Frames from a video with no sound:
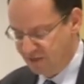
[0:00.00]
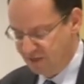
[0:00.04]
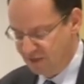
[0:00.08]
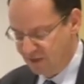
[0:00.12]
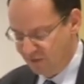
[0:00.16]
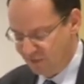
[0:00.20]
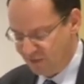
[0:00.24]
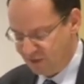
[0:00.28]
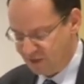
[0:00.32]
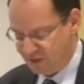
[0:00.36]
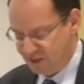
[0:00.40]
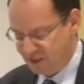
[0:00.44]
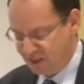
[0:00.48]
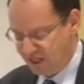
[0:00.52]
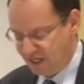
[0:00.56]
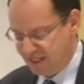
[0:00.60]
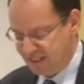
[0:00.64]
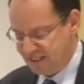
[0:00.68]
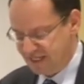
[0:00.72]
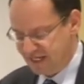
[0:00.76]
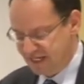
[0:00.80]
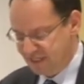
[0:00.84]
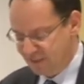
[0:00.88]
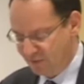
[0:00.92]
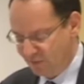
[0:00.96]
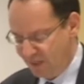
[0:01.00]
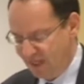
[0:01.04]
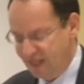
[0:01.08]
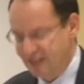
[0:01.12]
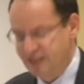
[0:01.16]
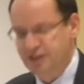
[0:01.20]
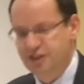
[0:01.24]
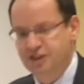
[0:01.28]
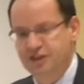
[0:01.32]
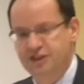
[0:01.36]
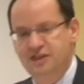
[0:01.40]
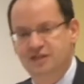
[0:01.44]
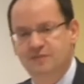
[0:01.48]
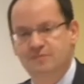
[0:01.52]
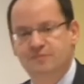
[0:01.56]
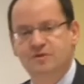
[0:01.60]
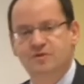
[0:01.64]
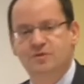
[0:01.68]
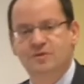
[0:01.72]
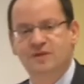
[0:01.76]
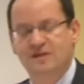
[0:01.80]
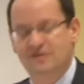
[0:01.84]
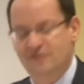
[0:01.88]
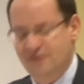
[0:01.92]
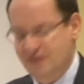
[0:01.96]
which denies any relationship
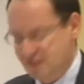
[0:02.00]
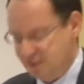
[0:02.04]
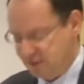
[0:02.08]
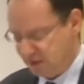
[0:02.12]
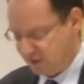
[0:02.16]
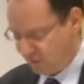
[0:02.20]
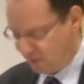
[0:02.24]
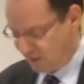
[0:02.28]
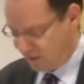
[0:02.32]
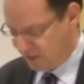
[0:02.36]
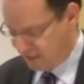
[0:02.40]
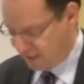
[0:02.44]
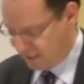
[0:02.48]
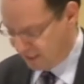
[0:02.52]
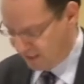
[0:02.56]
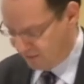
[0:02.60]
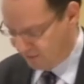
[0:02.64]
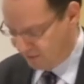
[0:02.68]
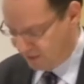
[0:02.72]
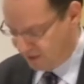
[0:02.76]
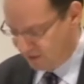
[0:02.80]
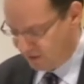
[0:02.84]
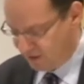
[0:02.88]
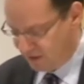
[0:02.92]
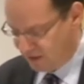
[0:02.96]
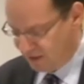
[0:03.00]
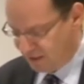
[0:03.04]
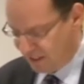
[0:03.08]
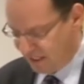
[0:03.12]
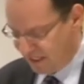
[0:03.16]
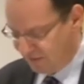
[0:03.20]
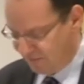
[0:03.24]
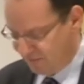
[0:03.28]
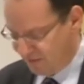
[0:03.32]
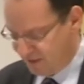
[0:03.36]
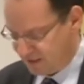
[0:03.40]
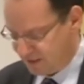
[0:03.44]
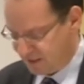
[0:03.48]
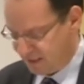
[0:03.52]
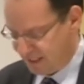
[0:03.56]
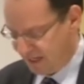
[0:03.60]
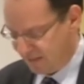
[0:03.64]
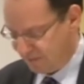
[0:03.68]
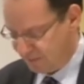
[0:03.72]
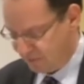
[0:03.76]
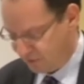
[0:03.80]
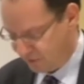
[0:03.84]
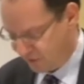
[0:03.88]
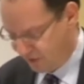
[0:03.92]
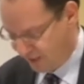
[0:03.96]
between events at Guantanamo and events at
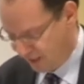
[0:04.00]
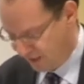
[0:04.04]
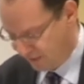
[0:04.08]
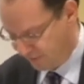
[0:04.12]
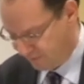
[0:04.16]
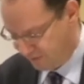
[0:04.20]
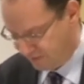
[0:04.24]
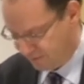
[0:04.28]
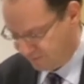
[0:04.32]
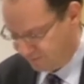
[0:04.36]
Abu Ghraib.